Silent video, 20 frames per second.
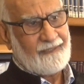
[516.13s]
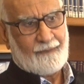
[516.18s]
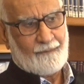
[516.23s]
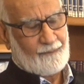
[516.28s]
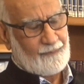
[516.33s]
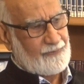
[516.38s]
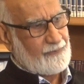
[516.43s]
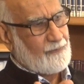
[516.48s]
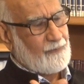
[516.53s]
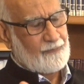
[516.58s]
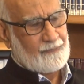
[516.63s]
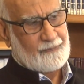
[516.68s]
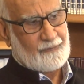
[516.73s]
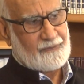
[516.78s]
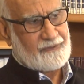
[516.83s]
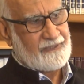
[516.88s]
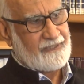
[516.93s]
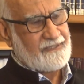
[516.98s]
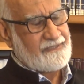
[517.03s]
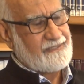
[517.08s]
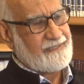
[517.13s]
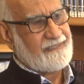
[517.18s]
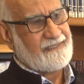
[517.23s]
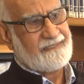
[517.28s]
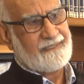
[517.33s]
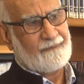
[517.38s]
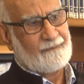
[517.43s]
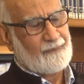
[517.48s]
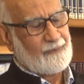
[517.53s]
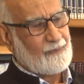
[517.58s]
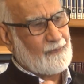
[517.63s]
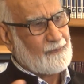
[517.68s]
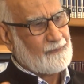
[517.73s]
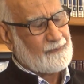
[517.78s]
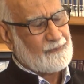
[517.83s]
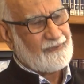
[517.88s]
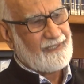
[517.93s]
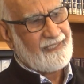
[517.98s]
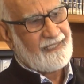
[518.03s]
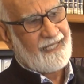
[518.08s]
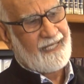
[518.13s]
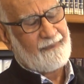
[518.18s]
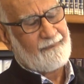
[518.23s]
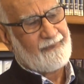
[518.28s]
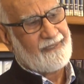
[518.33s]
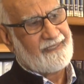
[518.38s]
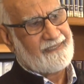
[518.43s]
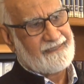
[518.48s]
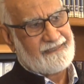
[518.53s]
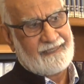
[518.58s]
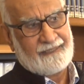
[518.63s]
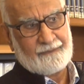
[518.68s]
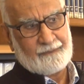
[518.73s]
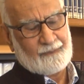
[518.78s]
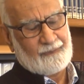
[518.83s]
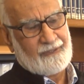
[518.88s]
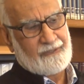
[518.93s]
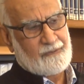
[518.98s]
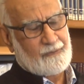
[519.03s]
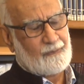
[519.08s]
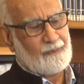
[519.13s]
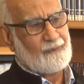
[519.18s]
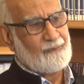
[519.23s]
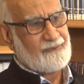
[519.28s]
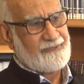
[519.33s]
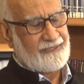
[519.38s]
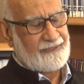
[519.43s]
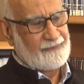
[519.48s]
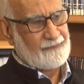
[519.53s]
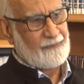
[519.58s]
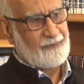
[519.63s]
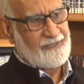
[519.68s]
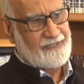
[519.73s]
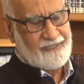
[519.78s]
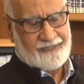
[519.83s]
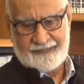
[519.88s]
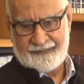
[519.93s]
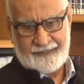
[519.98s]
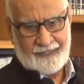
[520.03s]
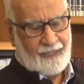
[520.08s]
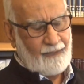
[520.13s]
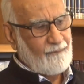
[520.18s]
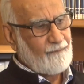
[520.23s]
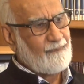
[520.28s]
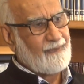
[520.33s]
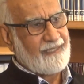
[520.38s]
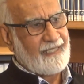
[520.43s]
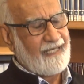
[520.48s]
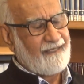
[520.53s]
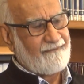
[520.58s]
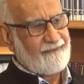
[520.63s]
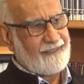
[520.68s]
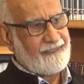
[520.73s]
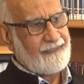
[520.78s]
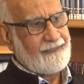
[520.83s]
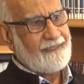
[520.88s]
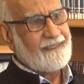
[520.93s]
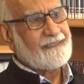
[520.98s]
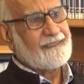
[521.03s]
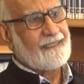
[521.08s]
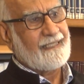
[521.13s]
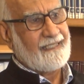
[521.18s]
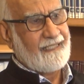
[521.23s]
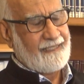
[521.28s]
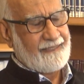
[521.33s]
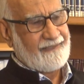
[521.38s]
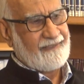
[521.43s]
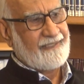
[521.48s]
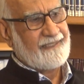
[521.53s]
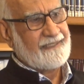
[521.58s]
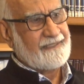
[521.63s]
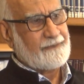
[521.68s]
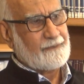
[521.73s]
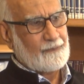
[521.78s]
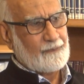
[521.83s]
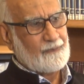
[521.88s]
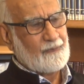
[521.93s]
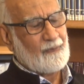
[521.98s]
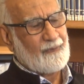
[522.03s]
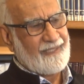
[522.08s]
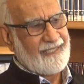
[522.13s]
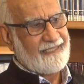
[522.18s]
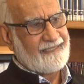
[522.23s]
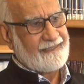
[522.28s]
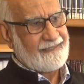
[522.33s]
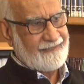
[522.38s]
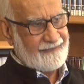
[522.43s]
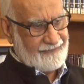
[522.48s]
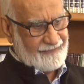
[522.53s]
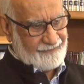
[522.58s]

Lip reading: We go to churches and we go to the libraries and to the schools and universities, wherever they are ready to donate.